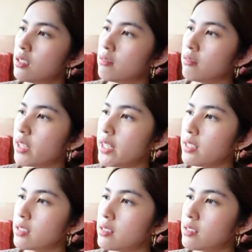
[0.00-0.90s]
right?
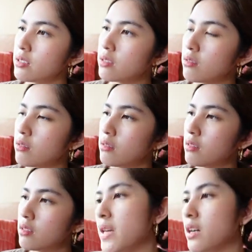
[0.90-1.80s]
So
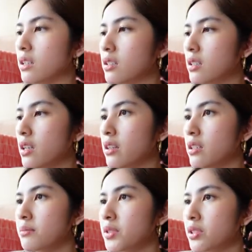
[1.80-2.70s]
yeah, I
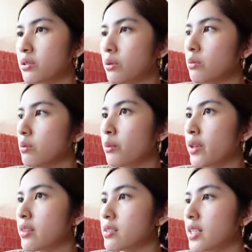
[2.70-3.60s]
think I'm gonna go with
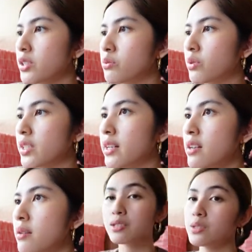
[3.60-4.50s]
the second
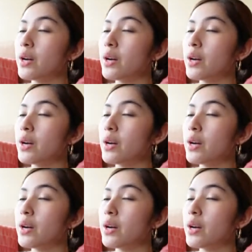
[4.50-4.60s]
one. So